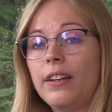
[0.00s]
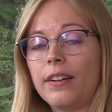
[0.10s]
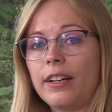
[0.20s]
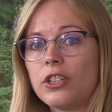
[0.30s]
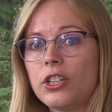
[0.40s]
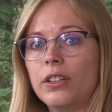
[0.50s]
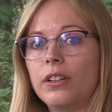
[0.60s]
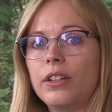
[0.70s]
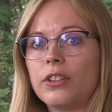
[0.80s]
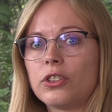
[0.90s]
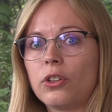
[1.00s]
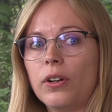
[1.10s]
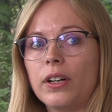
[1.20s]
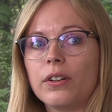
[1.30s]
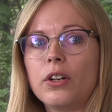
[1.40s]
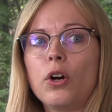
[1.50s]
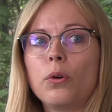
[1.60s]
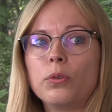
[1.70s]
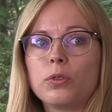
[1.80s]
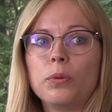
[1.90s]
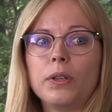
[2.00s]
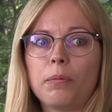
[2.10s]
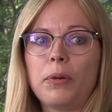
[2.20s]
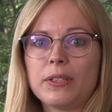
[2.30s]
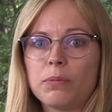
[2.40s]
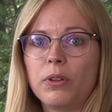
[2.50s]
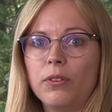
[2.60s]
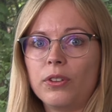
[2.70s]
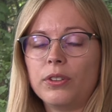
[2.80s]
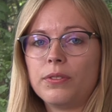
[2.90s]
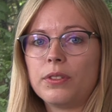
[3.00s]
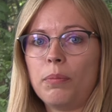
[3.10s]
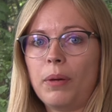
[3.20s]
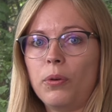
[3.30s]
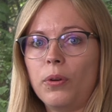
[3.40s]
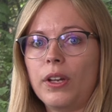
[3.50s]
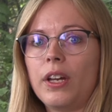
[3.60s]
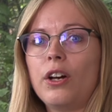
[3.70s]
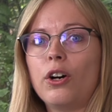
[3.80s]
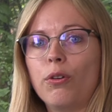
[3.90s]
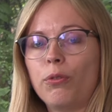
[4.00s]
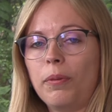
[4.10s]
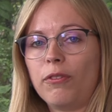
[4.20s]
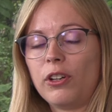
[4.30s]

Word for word: international scholar whose work best preserves the memory of women